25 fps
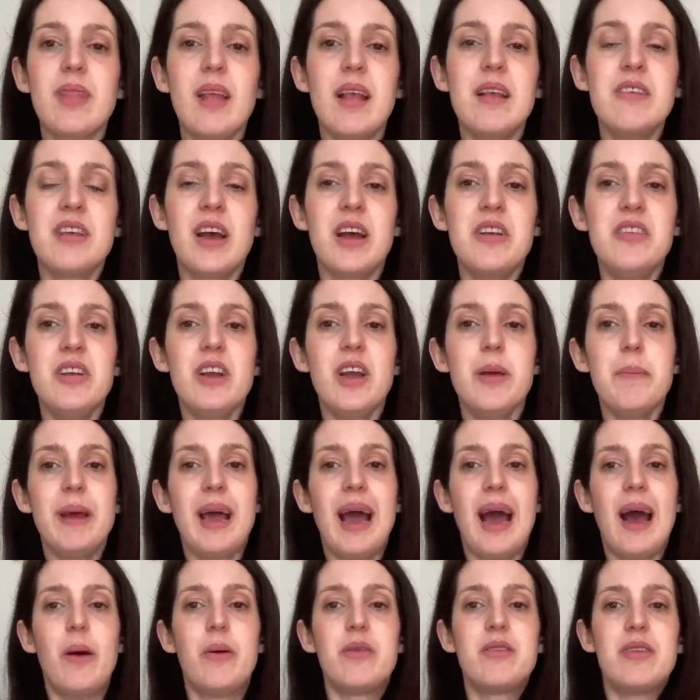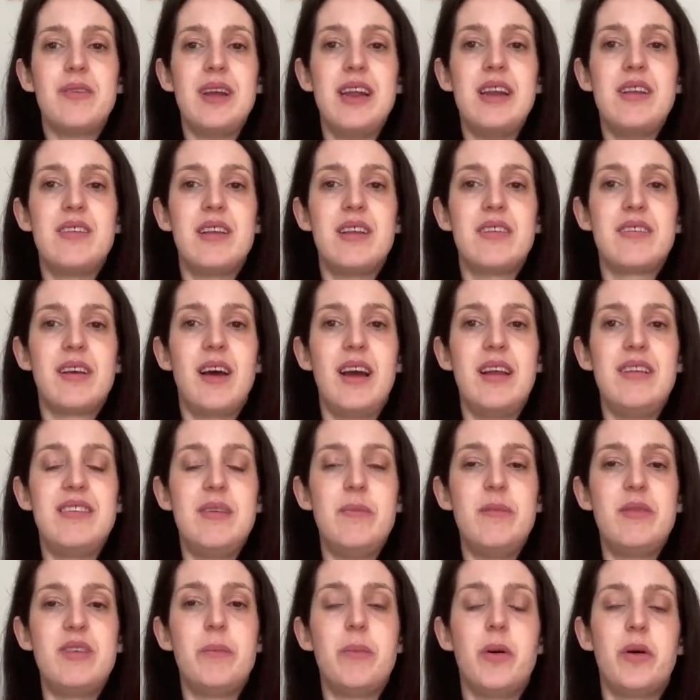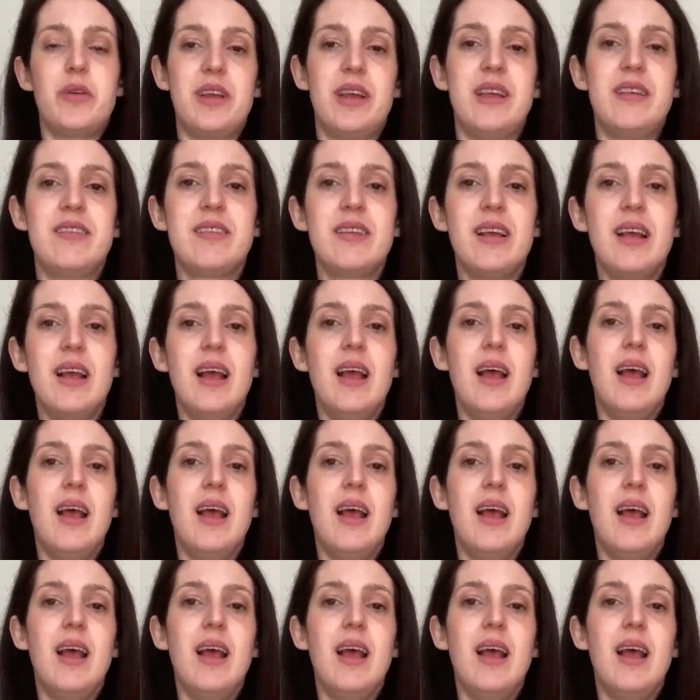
so I took a bit out of each of the side seams of the bodice.